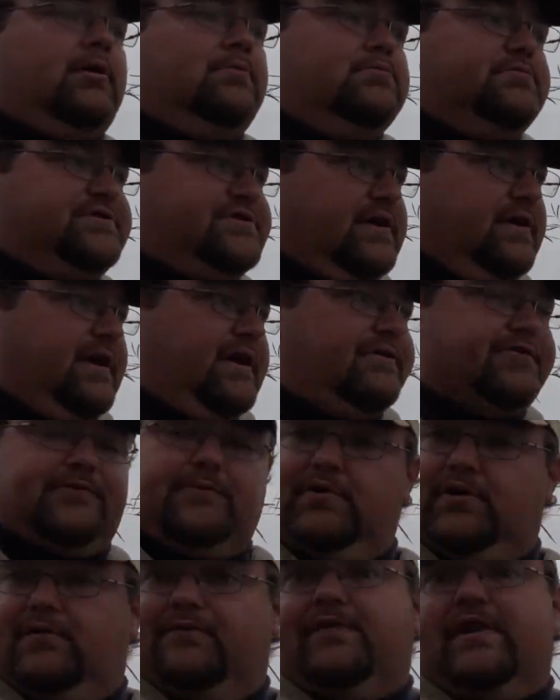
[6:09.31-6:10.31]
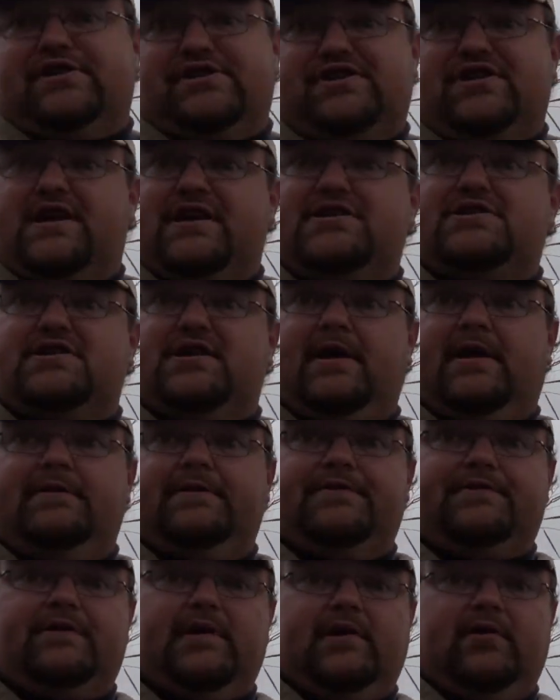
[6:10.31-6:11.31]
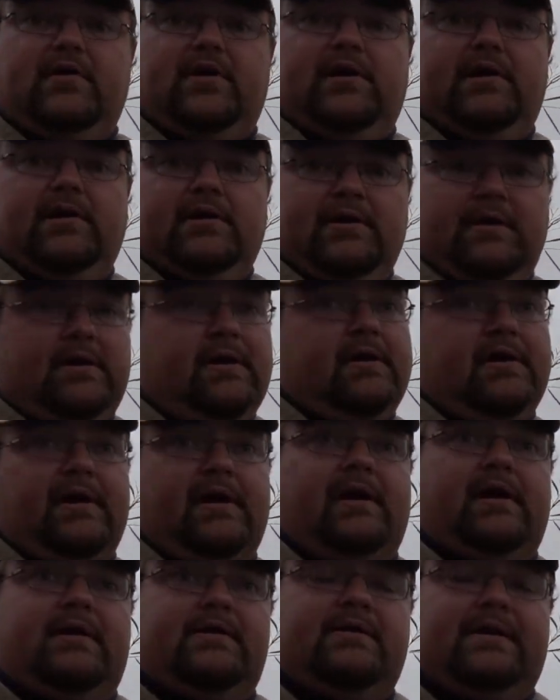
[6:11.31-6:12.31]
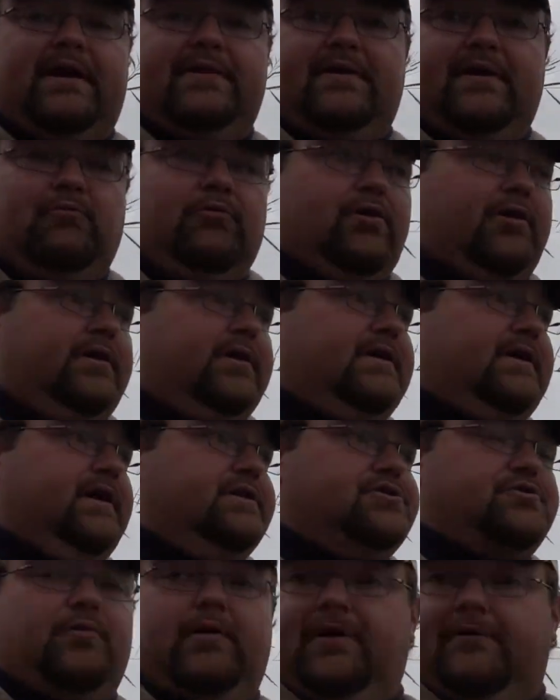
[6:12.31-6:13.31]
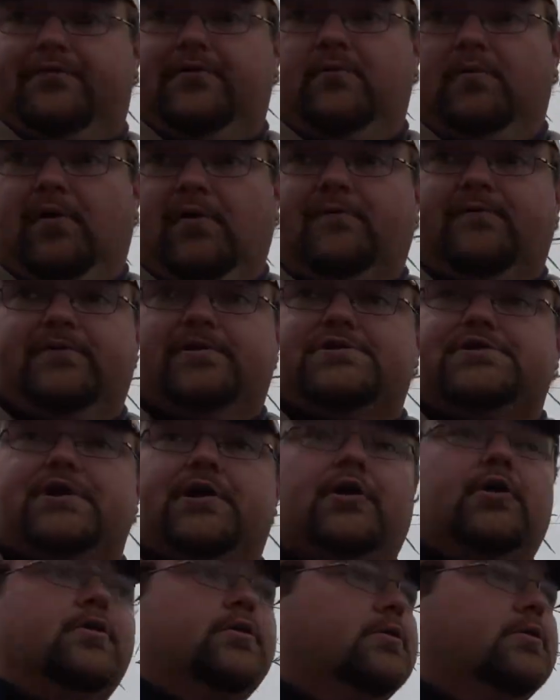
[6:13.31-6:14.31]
Still has some good vegetation on this area, and I think we're going to catch quite a few more fish here.